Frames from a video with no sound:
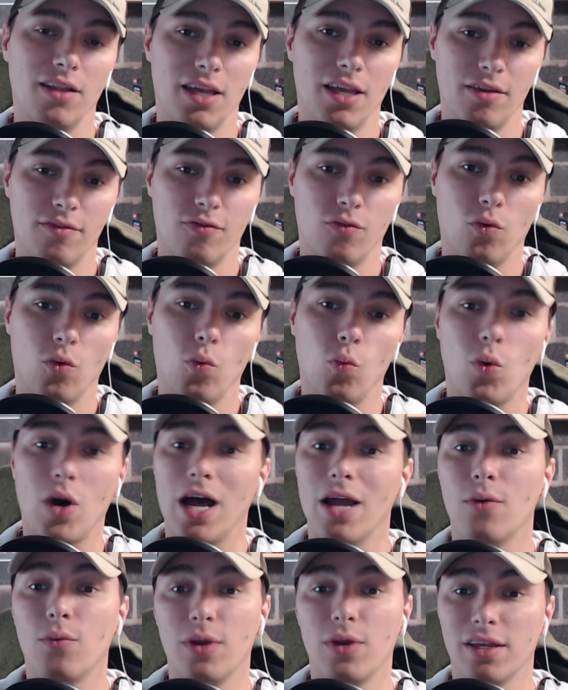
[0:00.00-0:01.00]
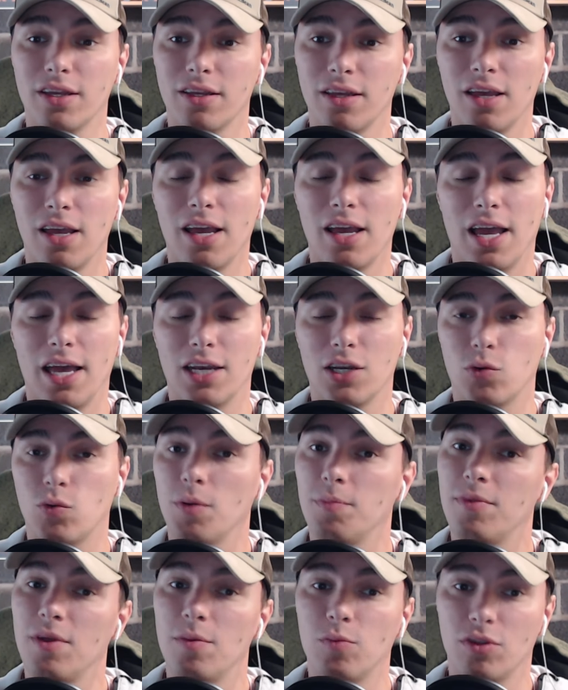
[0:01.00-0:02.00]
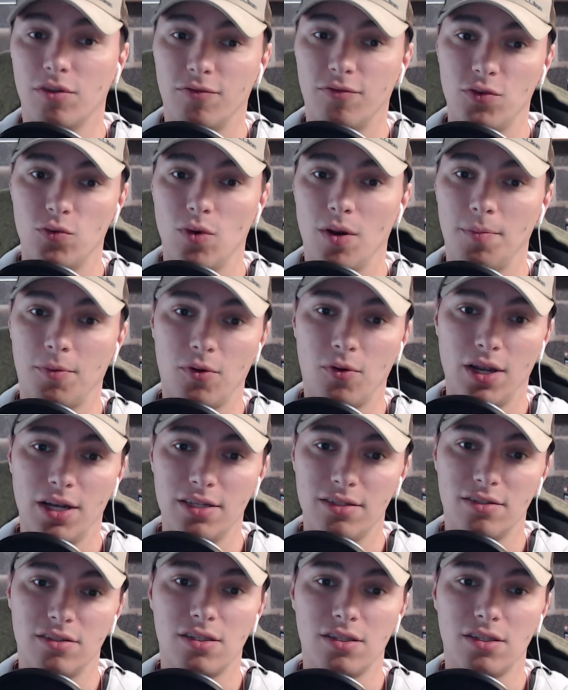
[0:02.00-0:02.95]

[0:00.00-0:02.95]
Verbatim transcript: A four Y-Wing, and equip them with a few upgrades.